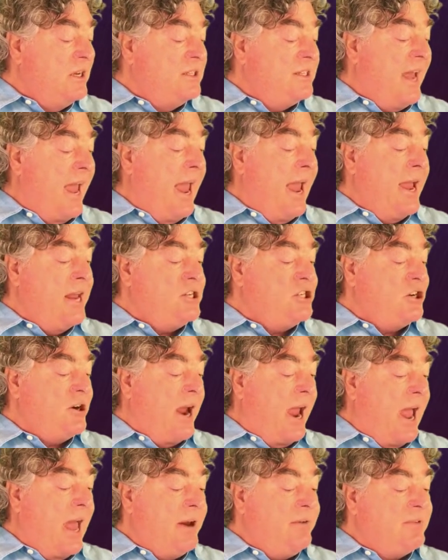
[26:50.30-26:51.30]
To hate
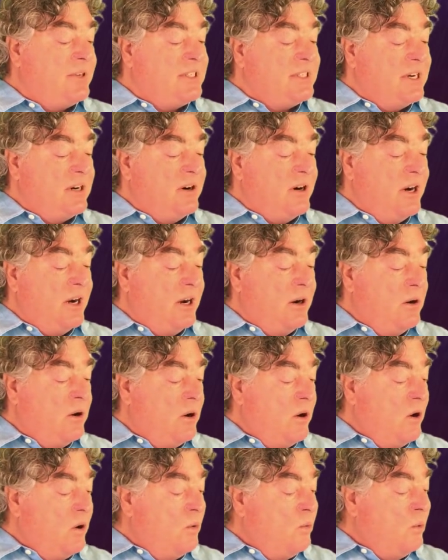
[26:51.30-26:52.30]
your adversary
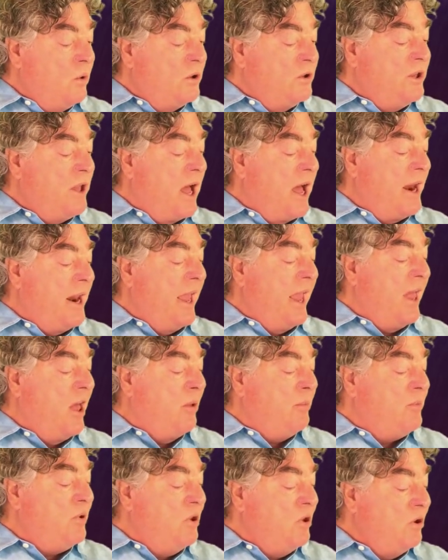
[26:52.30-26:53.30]
will not
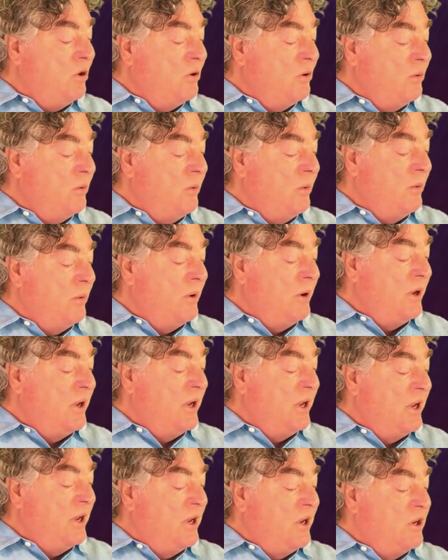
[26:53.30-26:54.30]
help you.
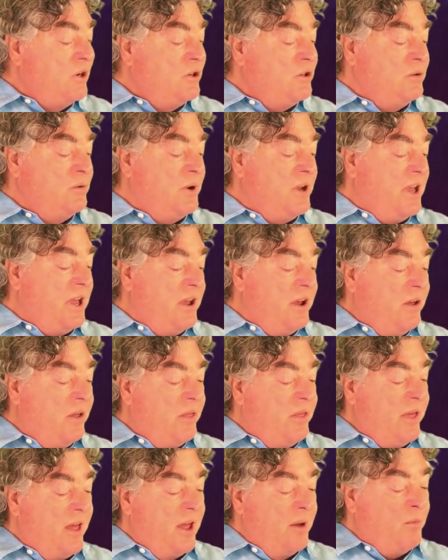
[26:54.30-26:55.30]
To
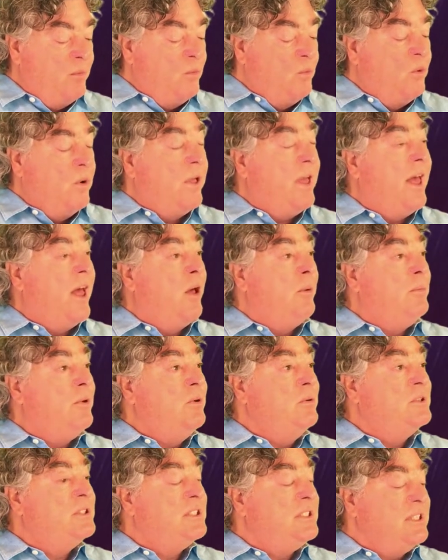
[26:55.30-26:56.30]
kill them will
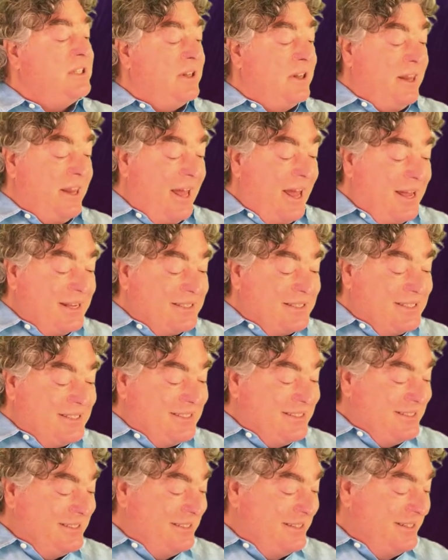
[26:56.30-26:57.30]
help you still
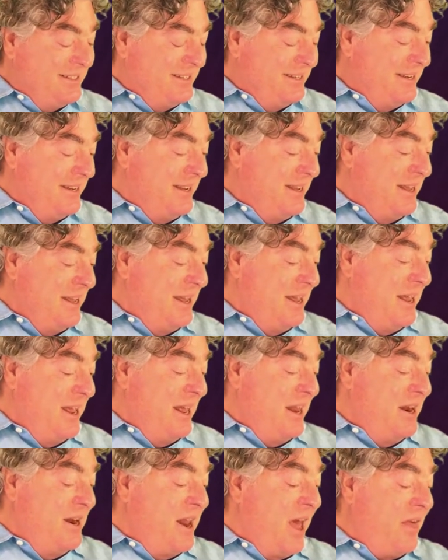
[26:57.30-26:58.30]
less.
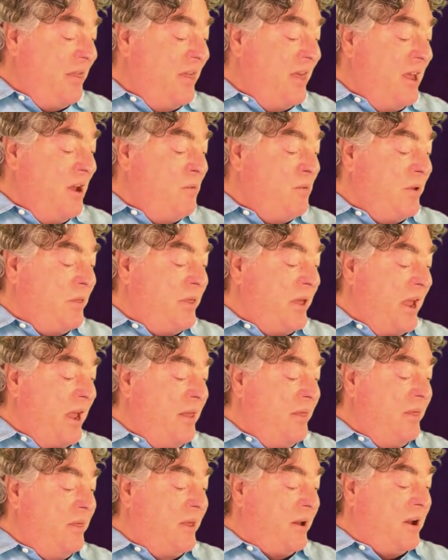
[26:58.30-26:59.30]
Nothing
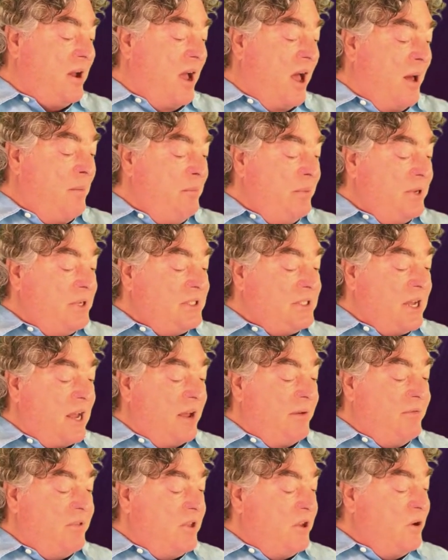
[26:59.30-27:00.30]
within the compass
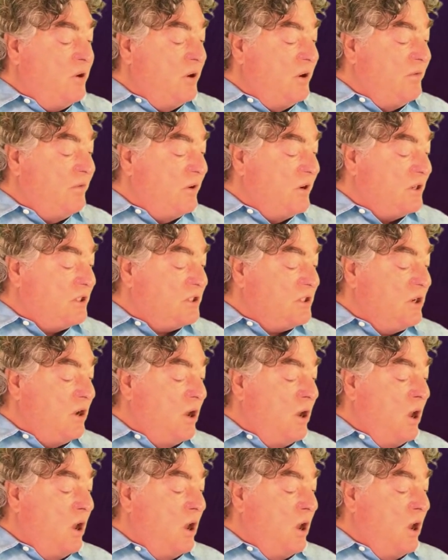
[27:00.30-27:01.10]
of the universe